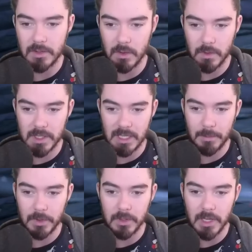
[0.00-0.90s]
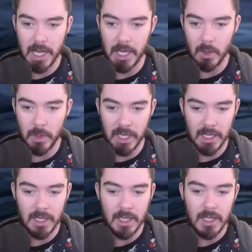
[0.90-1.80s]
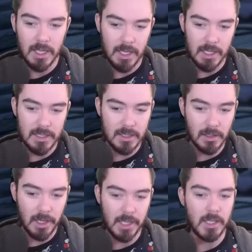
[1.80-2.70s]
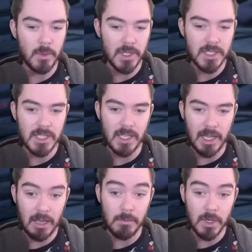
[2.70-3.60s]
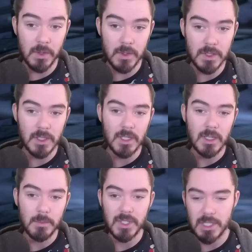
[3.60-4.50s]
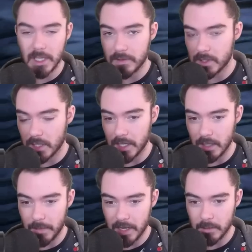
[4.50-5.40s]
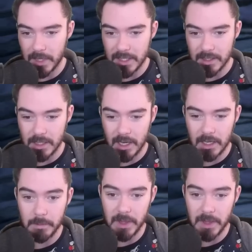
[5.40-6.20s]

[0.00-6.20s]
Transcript: So, for example, her AoE is slightly worse than Genbo's, but she has a slightly better base attack.